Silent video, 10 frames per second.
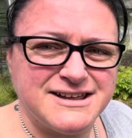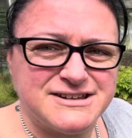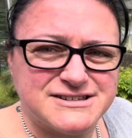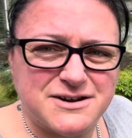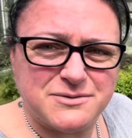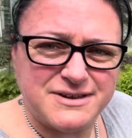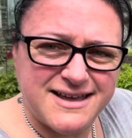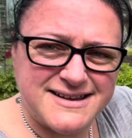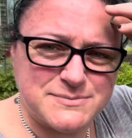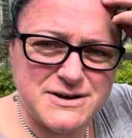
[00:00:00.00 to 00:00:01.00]
So yeah,
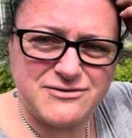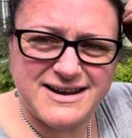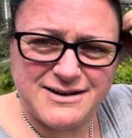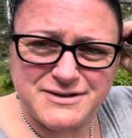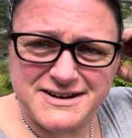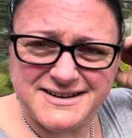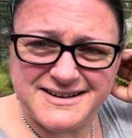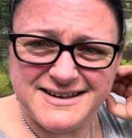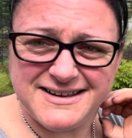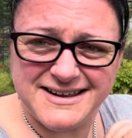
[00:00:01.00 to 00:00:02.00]
it's been great having you.
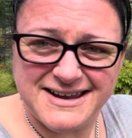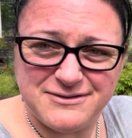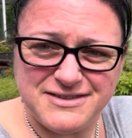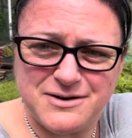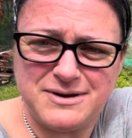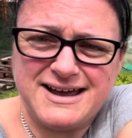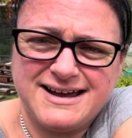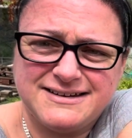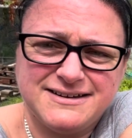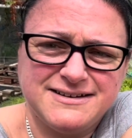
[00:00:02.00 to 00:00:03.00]
Even though we've
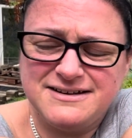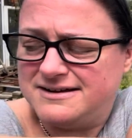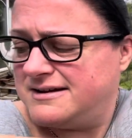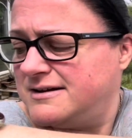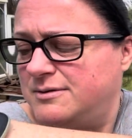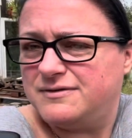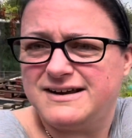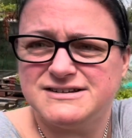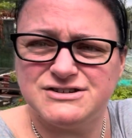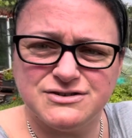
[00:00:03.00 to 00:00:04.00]
had
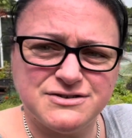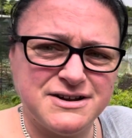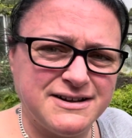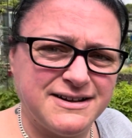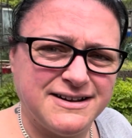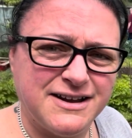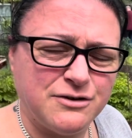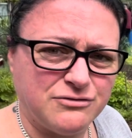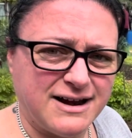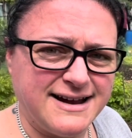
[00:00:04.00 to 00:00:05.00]
sun,
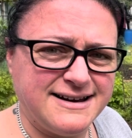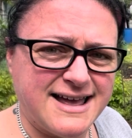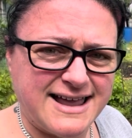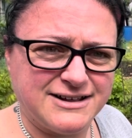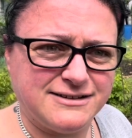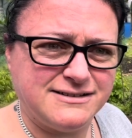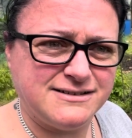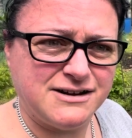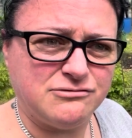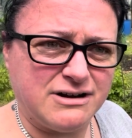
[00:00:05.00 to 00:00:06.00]
rain, hail,
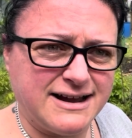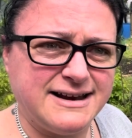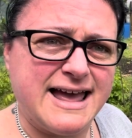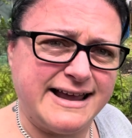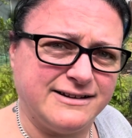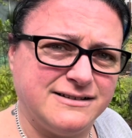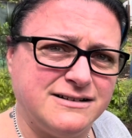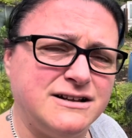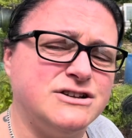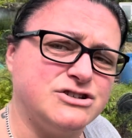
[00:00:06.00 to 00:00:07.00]

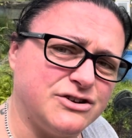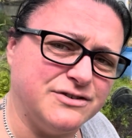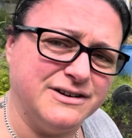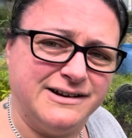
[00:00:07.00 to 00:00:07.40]
sun.